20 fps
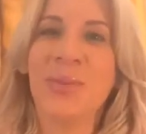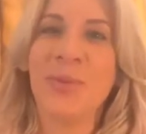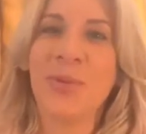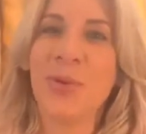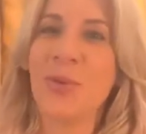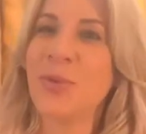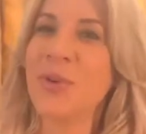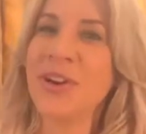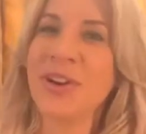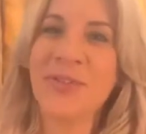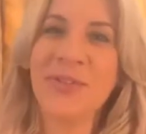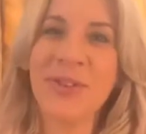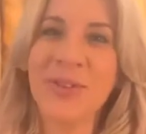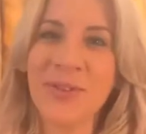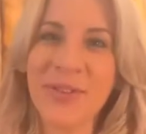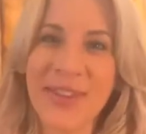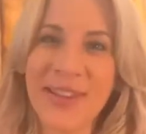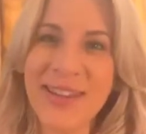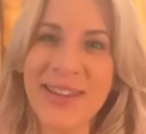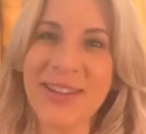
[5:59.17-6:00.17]
But whatever you
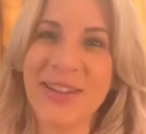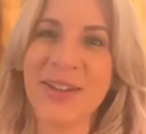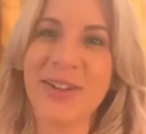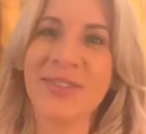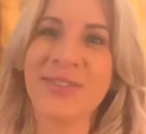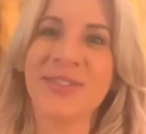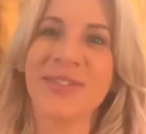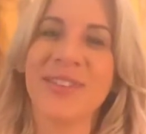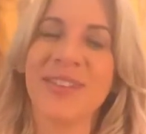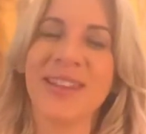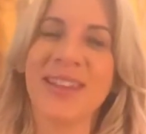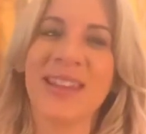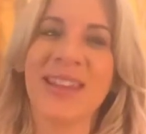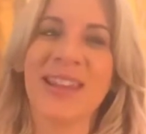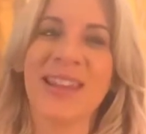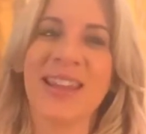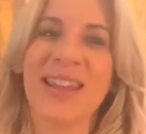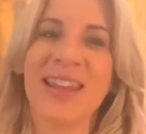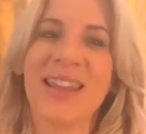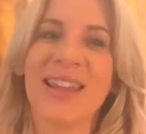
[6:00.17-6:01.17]
think of,
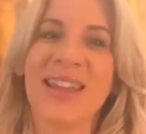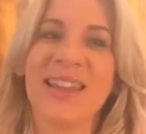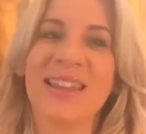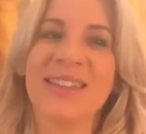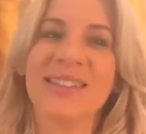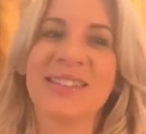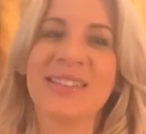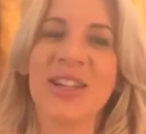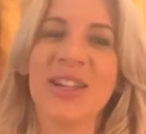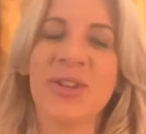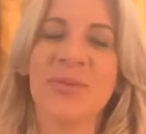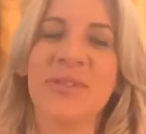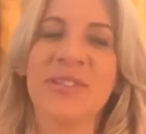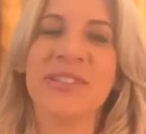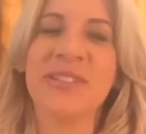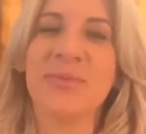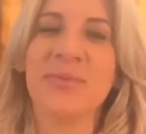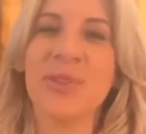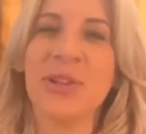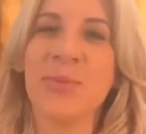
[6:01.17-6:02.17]
it's got to be
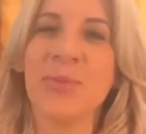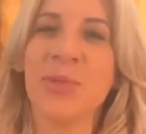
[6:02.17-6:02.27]
something